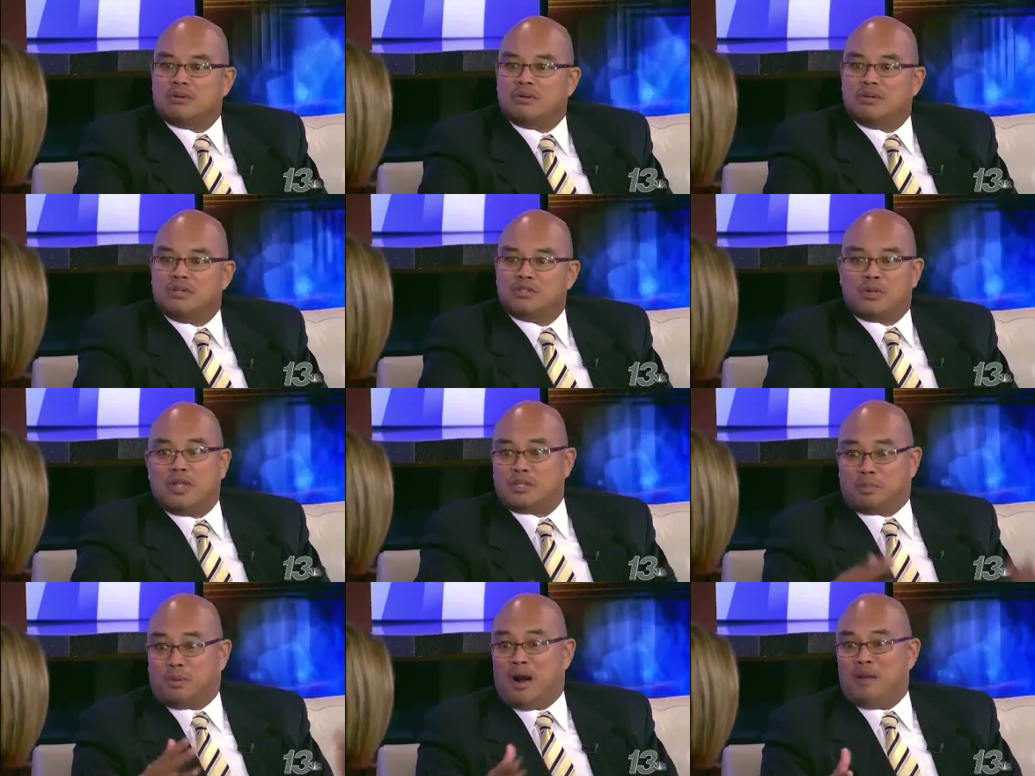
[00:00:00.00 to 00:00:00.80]
Okay.
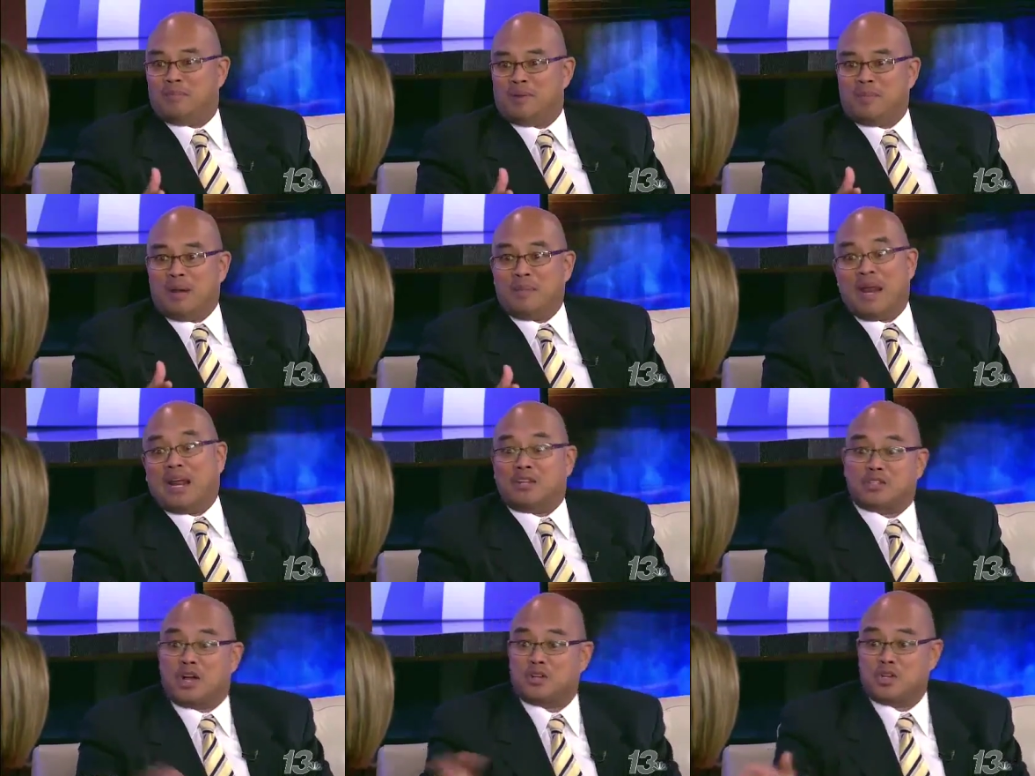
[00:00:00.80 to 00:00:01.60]
So that's a problem. I
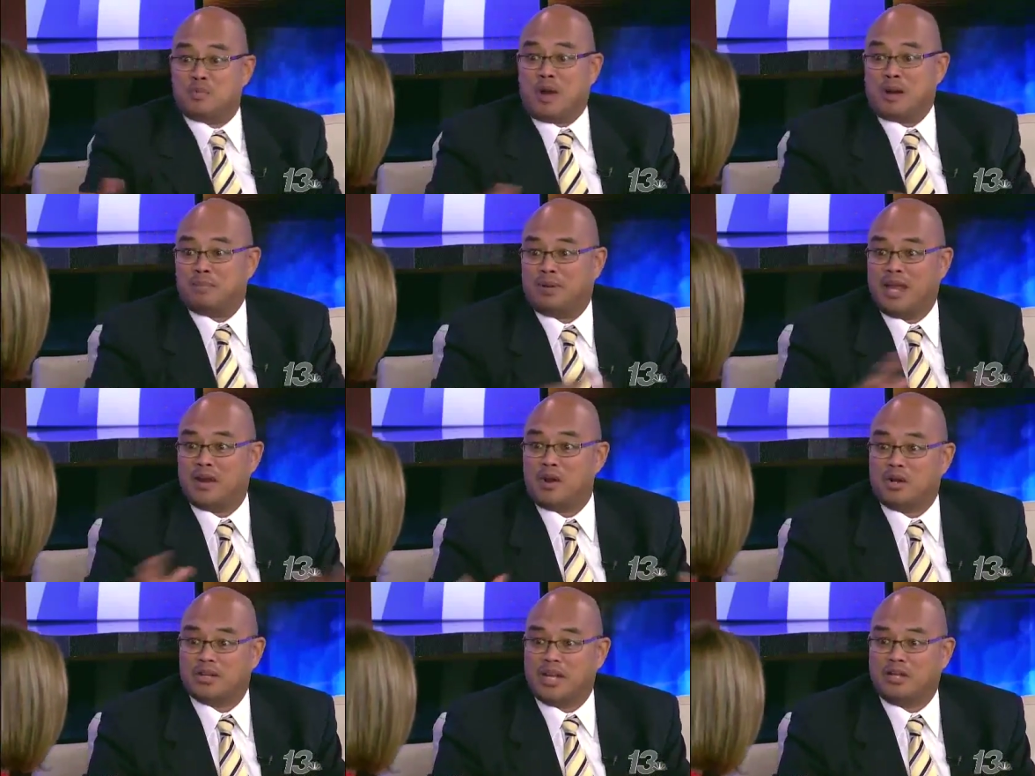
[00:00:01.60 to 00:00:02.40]
mean, I could talk to you about a
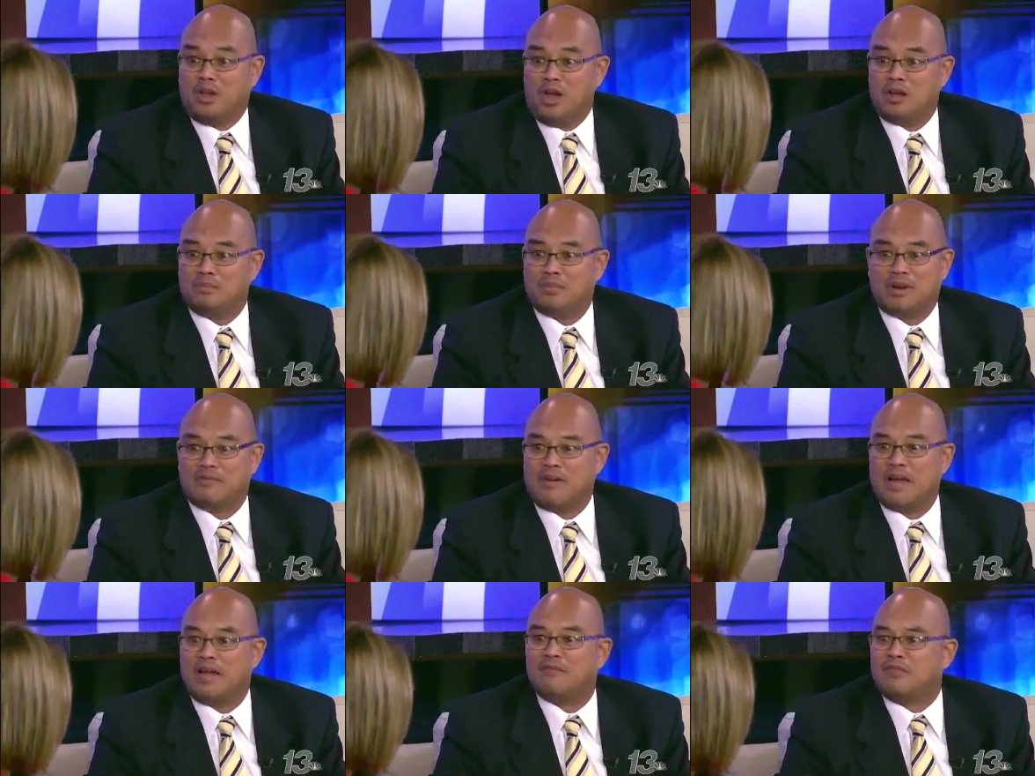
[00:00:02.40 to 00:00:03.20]
plan all day long, yeah.
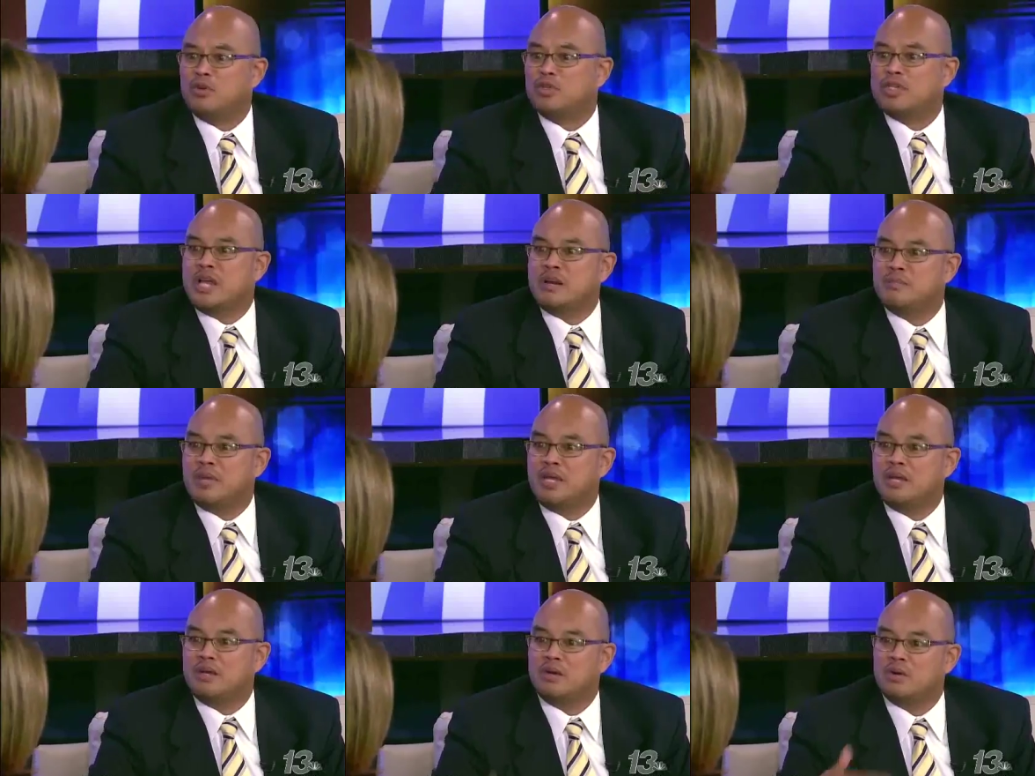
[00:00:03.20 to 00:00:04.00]
but if, I, if you say
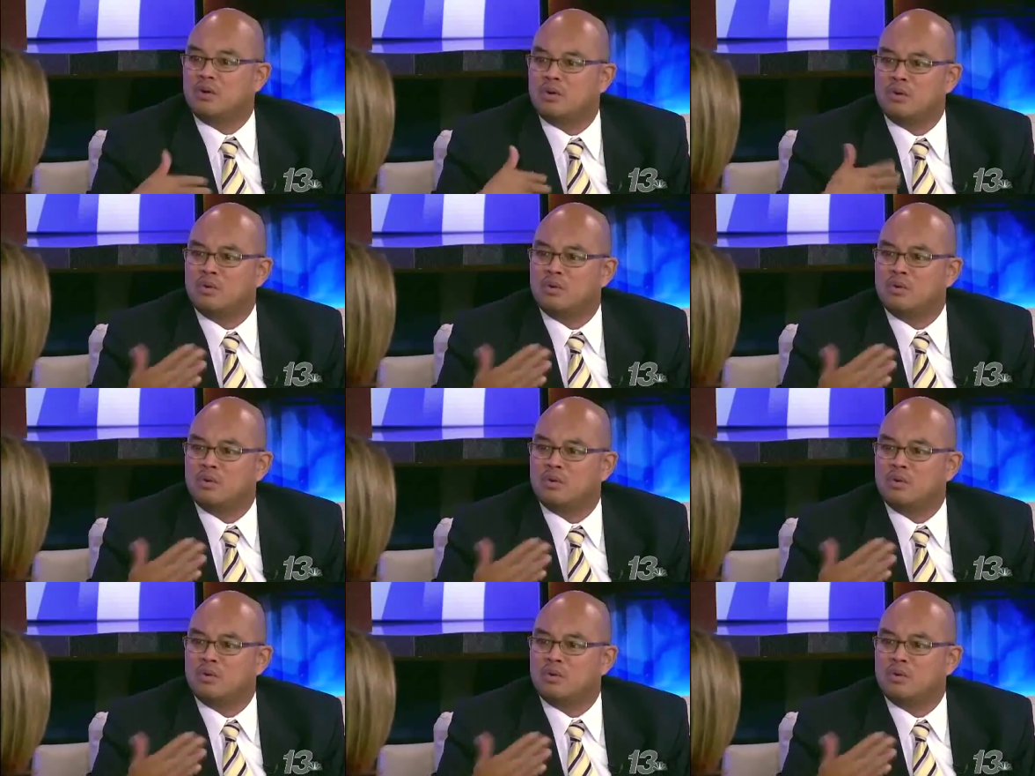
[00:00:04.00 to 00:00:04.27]
to me,